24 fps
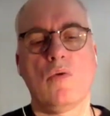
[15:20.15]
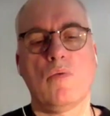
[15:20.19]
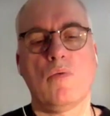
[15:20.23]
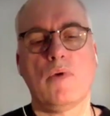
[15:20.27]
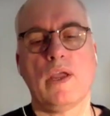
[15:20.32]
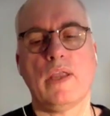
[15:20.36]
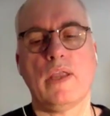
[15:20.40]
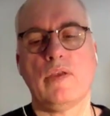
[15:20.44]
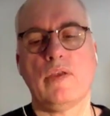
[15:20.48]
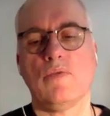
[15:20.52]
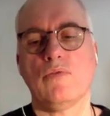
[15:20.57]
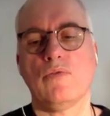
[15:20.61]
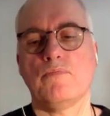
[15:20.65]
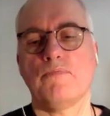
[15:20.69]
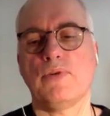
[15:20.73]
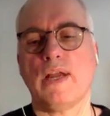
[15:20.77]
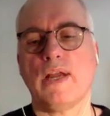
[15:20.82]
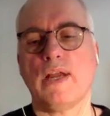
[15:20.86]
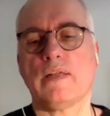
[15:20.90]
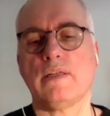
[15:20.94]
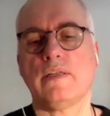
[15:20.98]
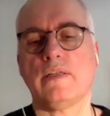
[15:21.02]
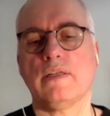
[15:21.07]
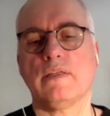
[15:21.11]
where you
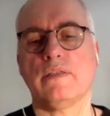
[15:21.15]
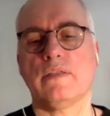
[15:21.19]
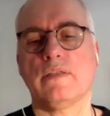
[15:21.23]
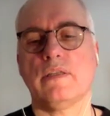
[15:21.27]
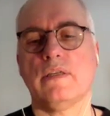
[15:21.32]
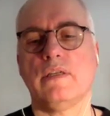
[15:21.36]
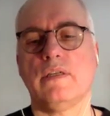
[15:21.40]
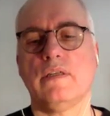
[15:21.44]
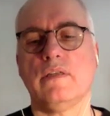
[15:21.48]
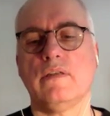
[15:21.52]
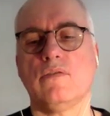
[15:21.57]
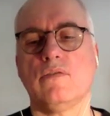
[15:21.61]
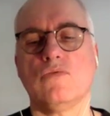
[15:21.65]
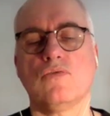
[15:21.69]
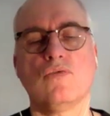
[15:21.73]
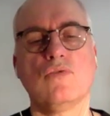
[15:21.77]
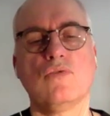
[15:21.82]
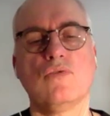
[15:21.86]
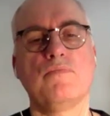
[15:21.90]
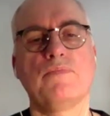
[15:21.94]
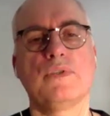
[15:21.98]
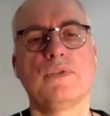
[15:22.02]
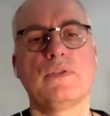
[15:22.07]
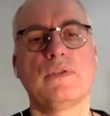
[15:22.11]
practice in
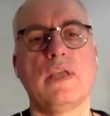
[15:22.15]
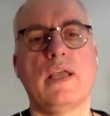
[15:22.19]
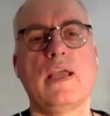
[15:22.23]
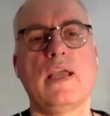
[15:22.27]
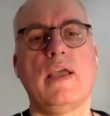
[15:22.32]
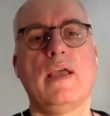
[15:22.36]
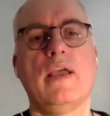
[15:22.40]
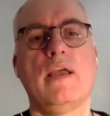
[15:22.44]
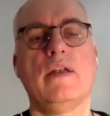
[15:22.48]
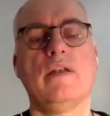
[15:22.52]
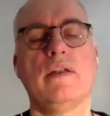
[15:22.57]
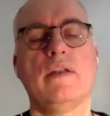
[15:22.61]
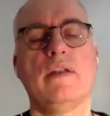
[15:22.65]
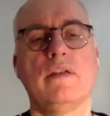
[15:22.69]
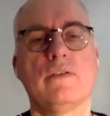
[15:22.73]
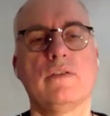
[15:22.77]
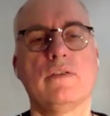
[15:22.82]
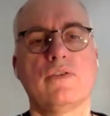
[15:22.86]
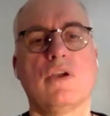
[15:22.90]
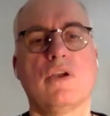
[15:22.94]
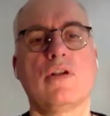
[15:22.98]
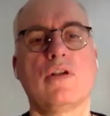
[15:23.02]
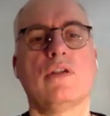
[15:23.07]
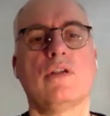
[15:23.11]
groups and in a
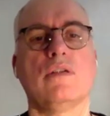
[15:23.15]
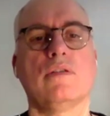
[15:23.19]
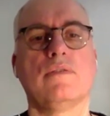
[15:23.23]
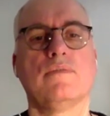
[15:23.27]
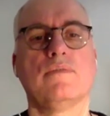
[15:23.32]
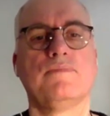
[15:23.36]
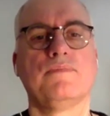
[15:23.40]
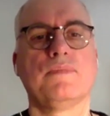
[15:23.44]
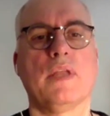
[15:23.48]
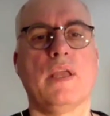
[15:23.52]
circle,